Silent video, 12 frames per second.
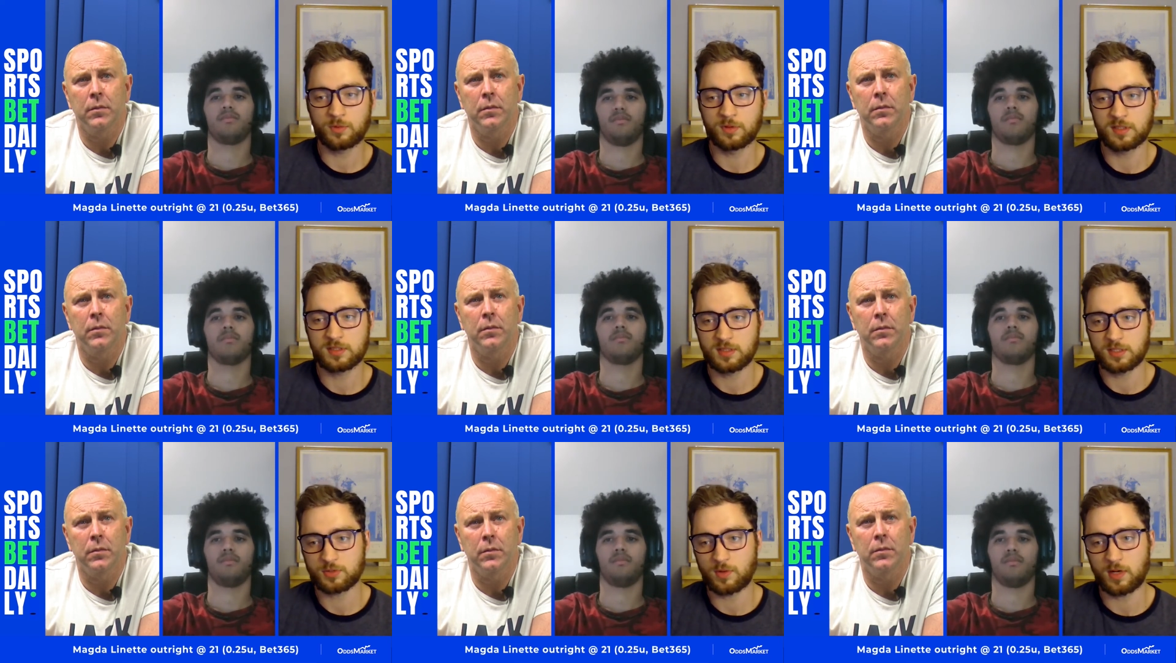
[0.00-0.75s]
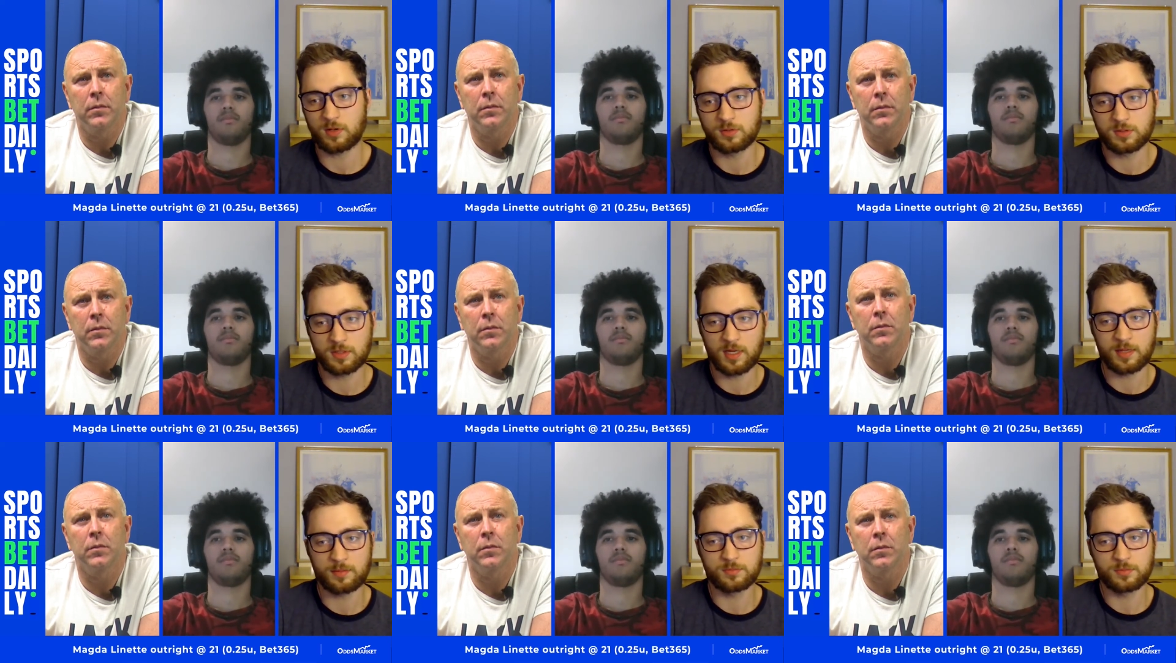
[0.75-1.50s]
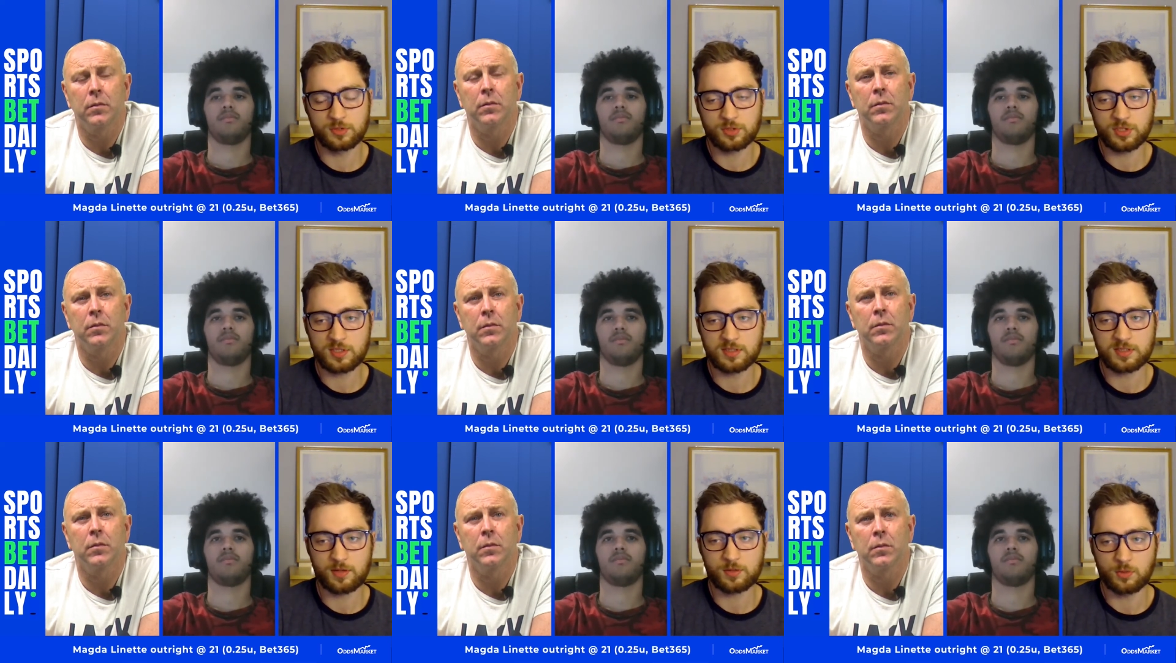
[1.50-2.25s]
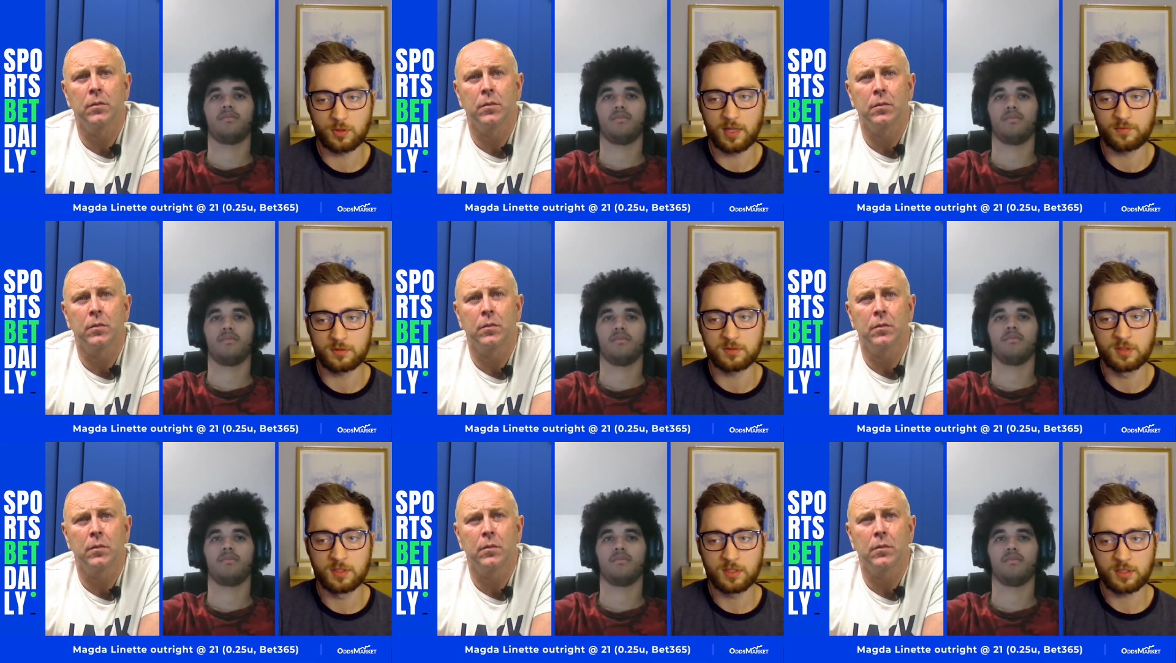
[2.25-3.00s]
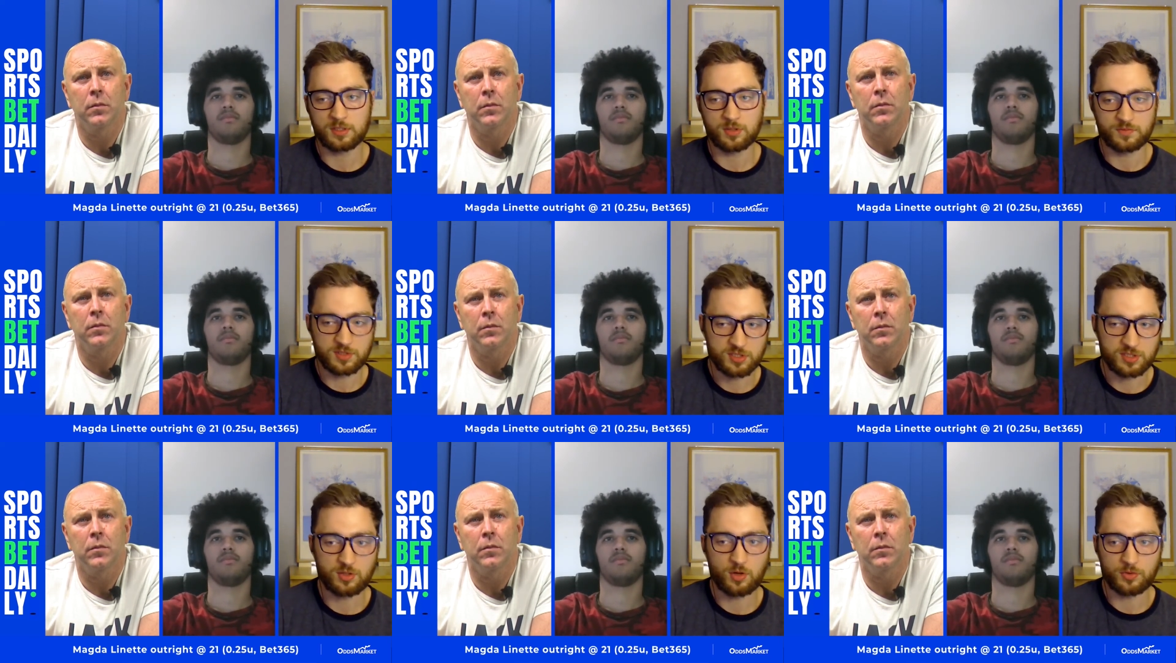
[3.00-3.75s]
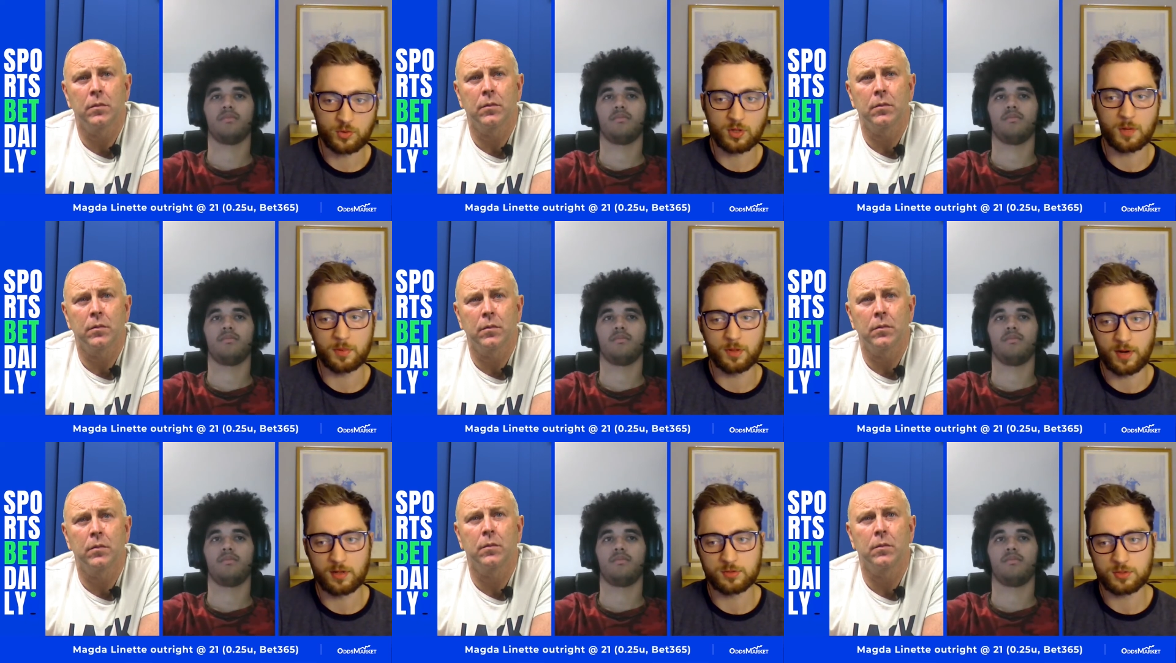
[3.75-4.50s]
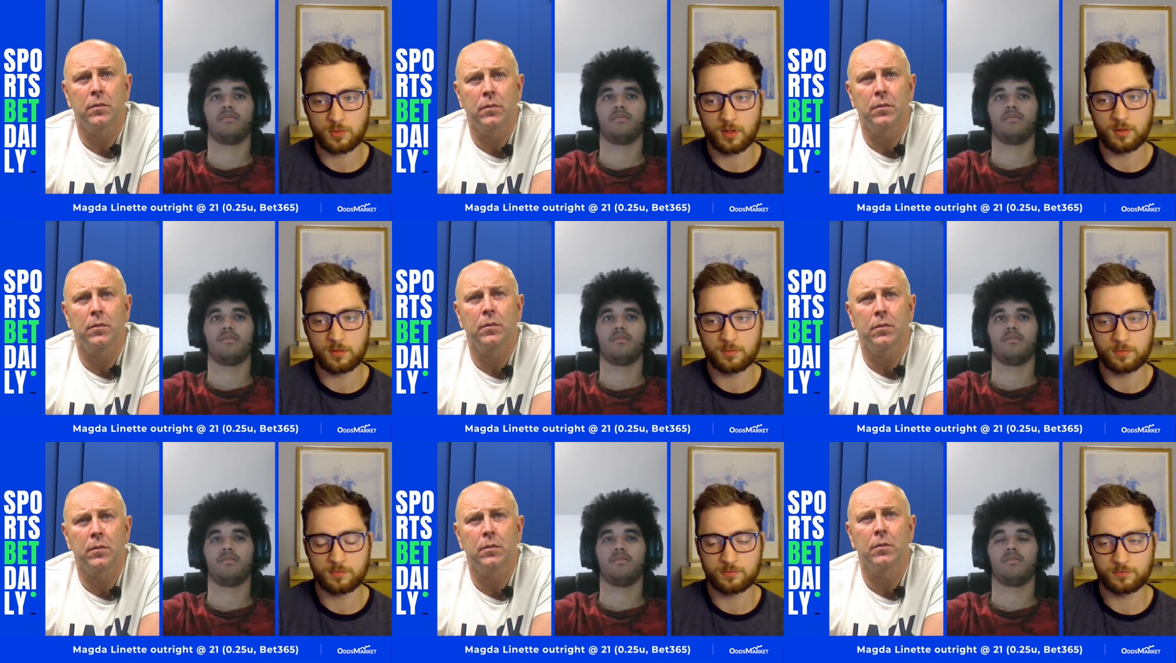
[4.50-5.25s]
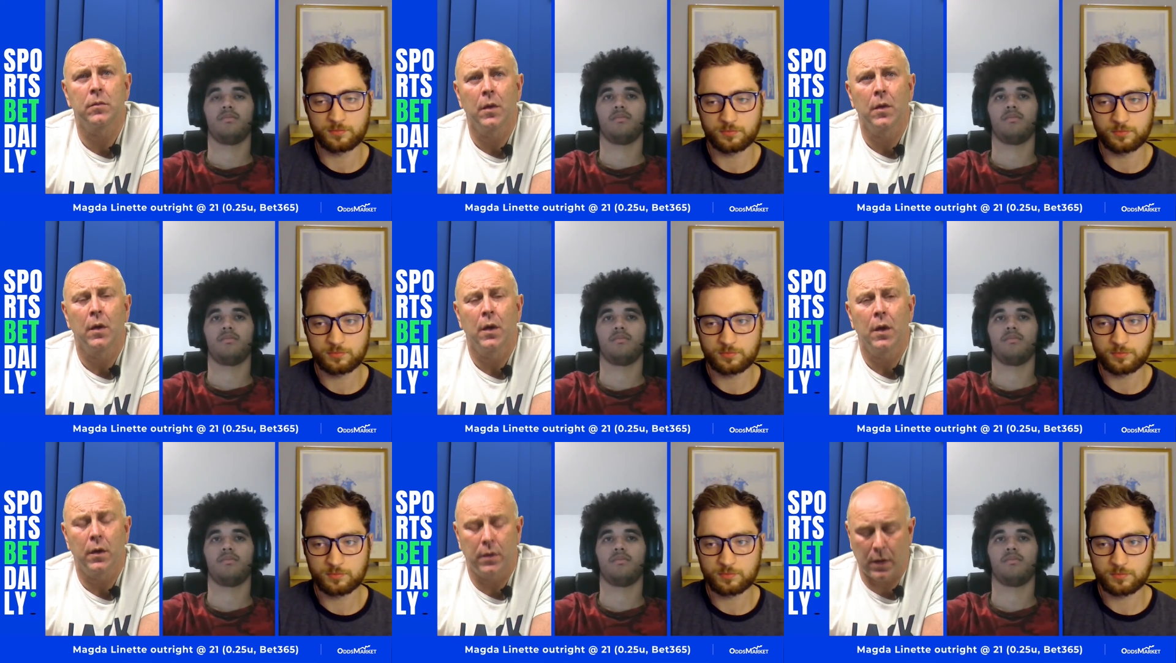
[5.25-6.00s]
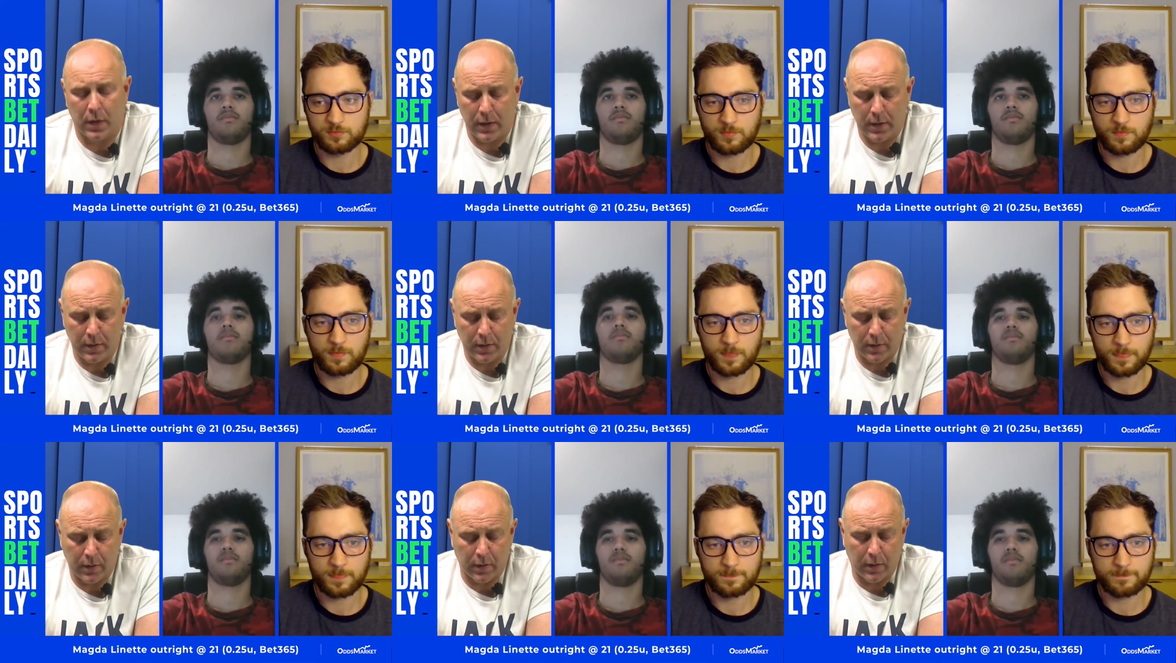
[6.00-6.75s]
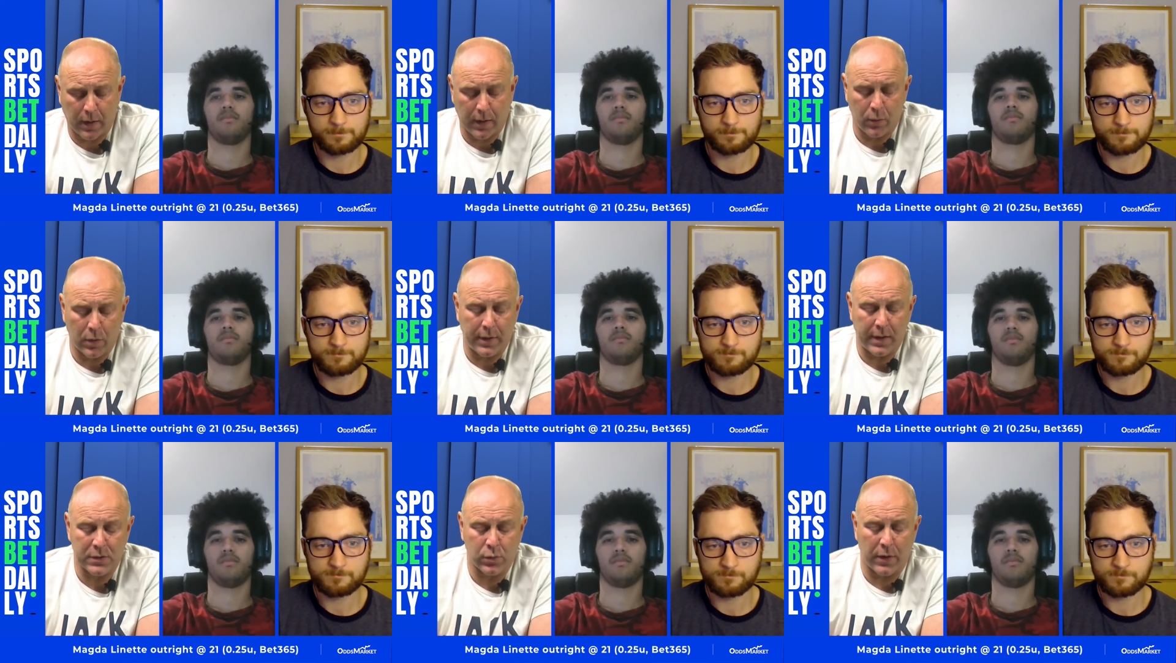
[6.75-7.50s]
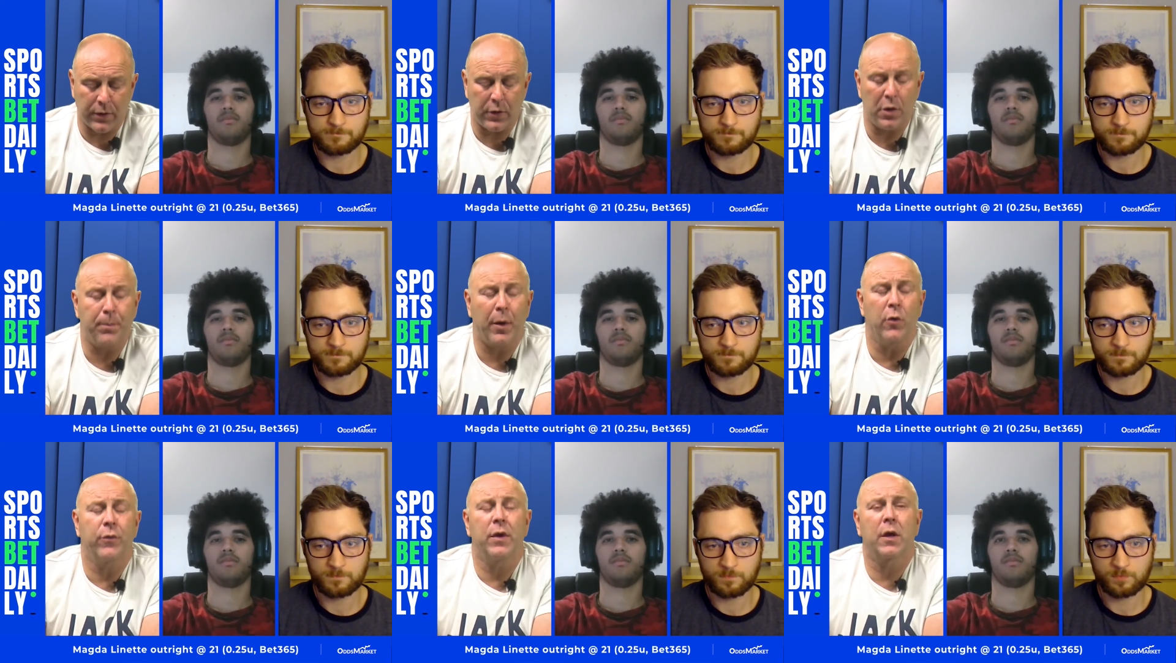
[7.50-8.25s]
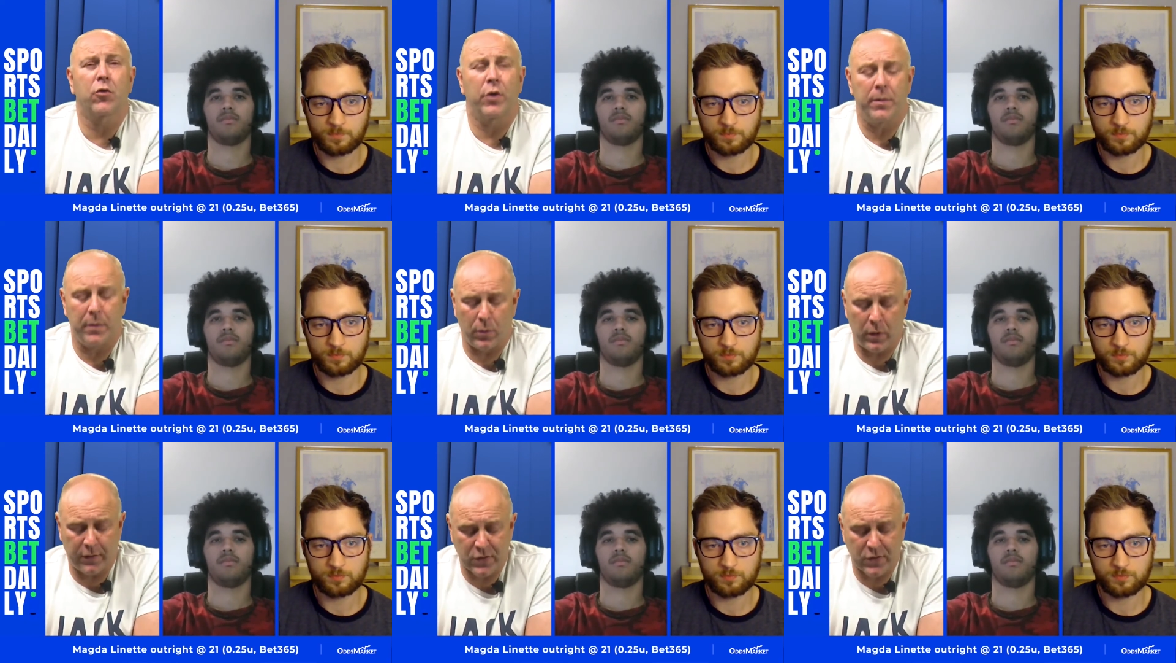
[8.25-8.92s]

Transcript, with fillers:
Speaker 1: This this round um, she's down to eleven because obviously she's got through a couple of rounds as well.
Speaker 2: Okay, okay. Well, here's one that you're both in agreement with.